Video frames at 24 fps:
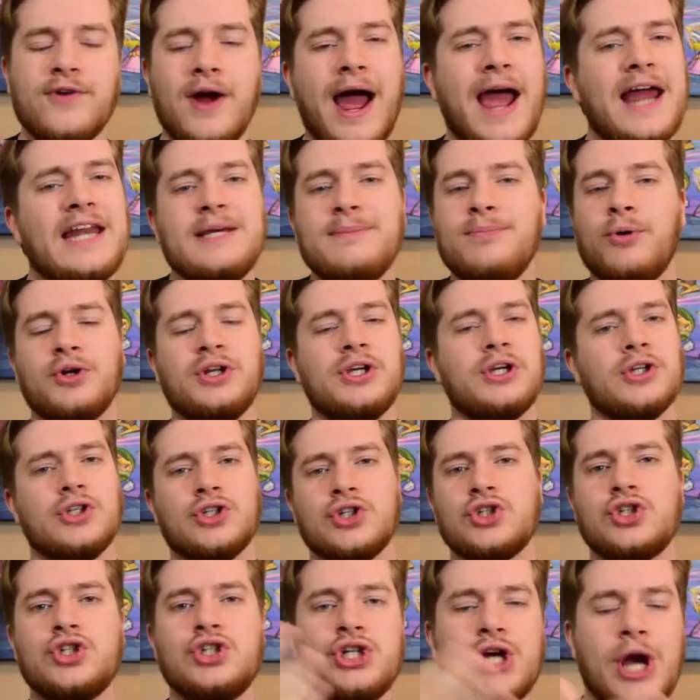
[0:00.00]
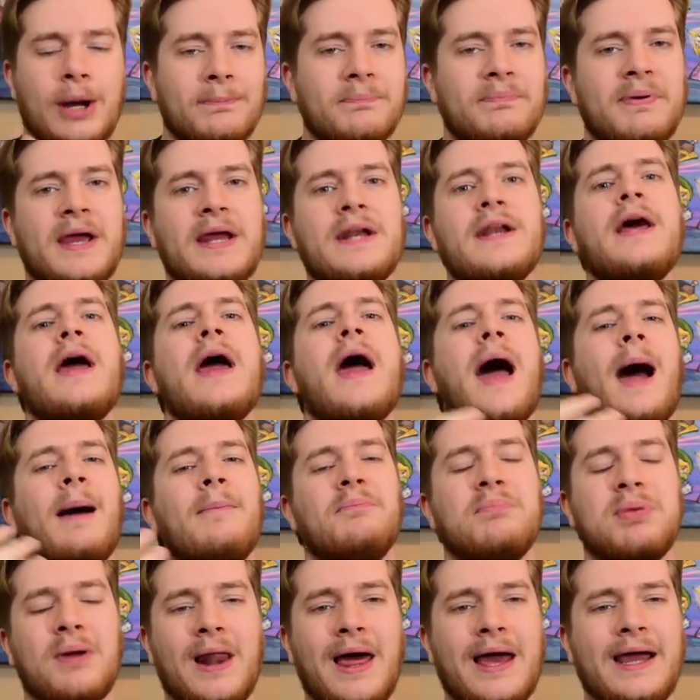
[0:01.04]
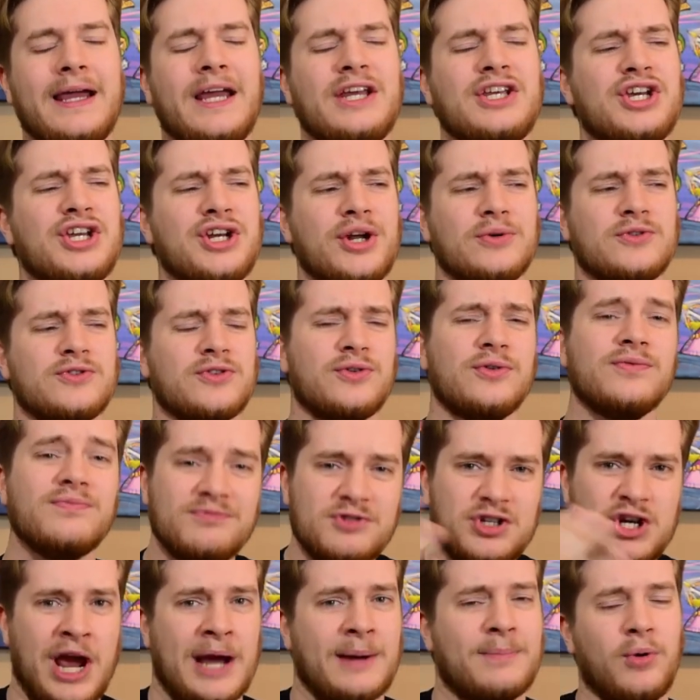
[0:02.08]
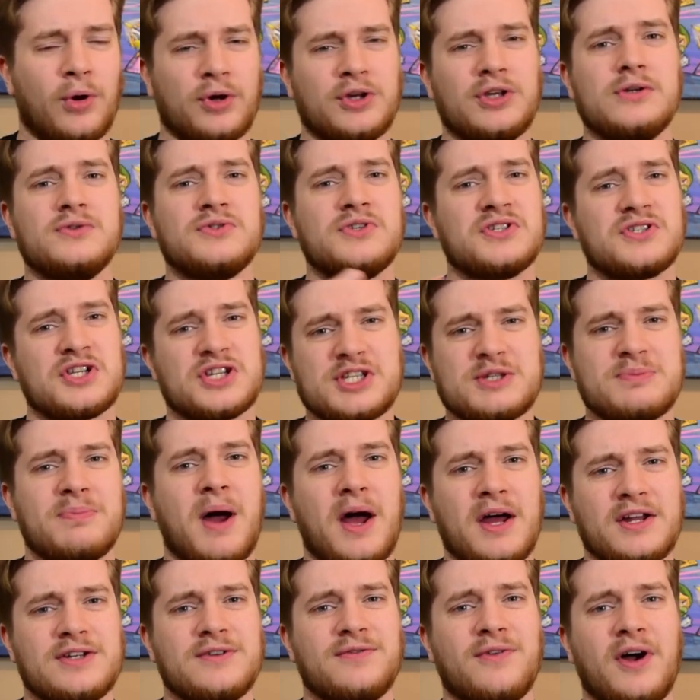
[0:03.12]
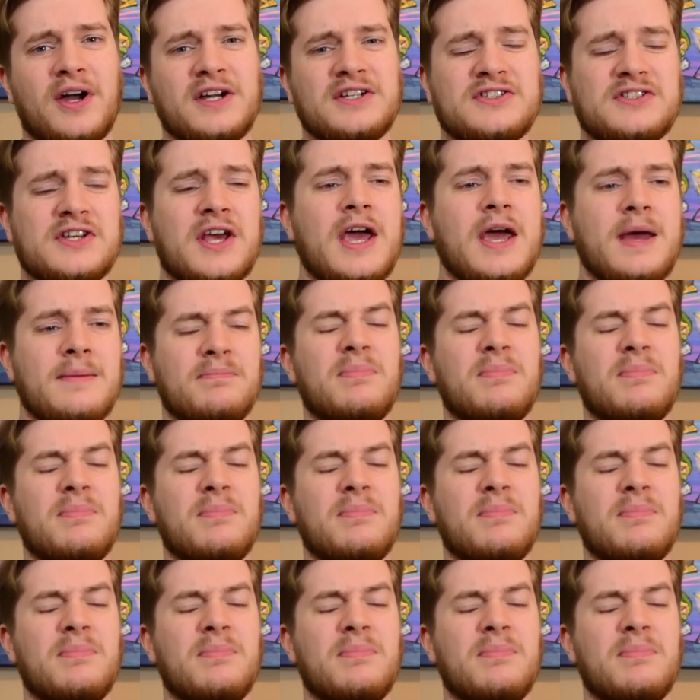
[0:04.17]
anybody can just jump in and play it, you know, sort of Jackbox uses a smart device,